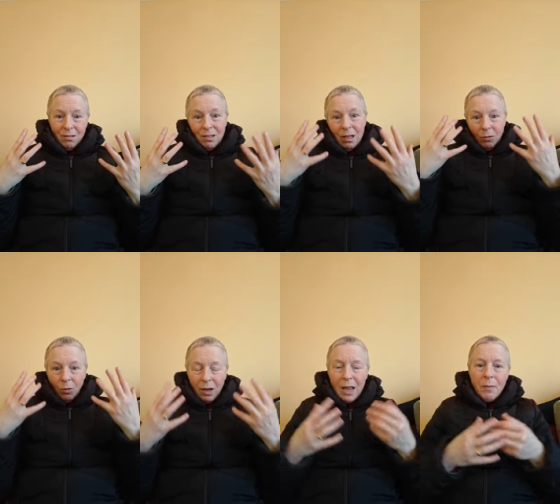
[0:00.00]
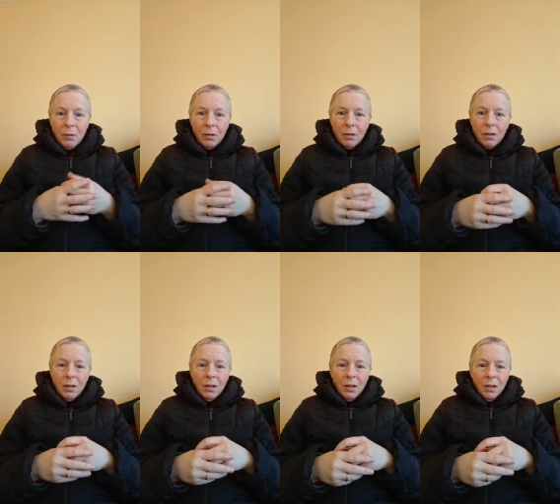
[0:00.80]
because that's what happened.
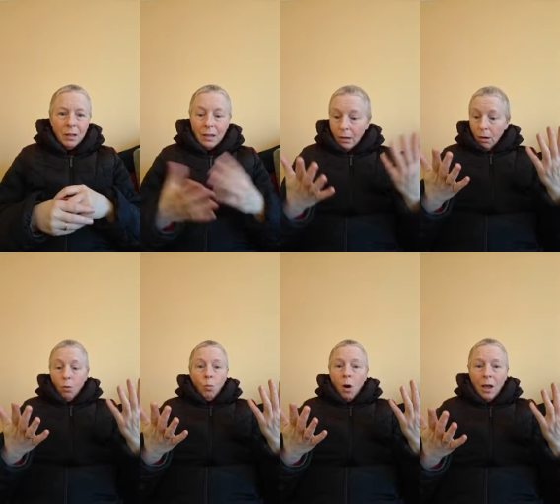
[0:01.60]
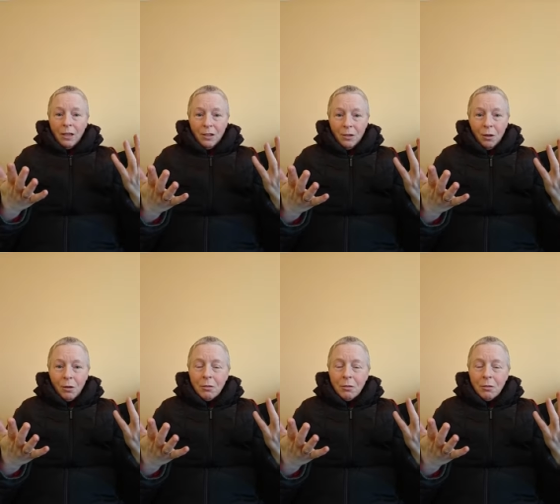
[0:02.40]
And they go white, they